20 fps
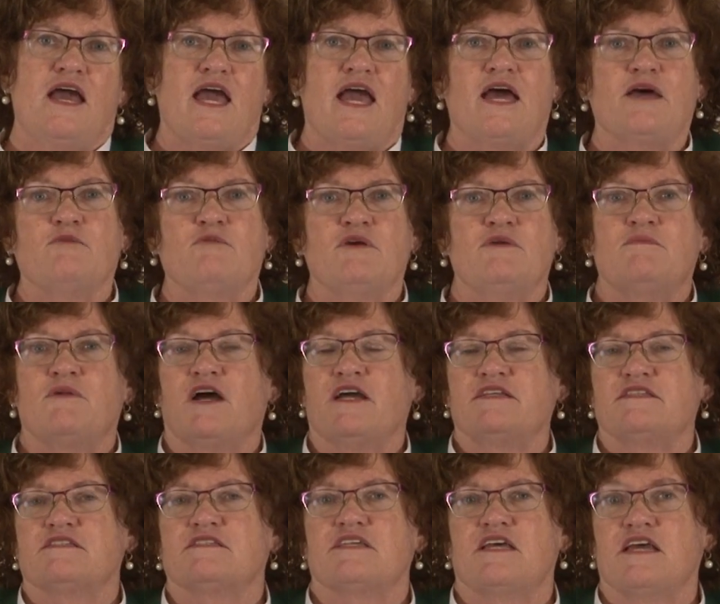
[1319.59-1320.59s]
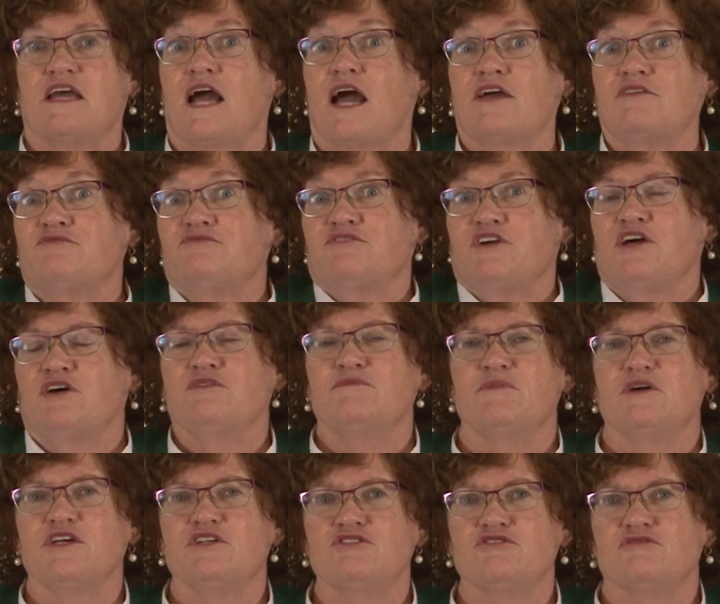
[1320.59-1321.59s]
and we might say, I found
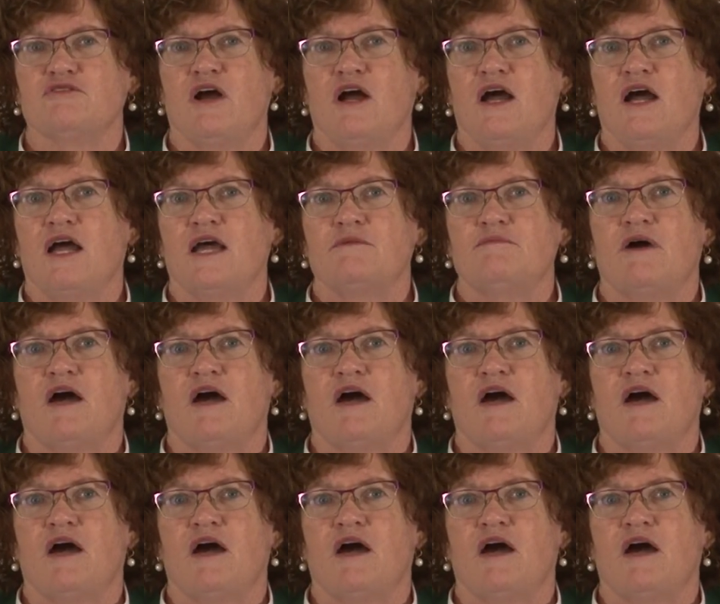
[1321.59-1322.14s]
my tribe.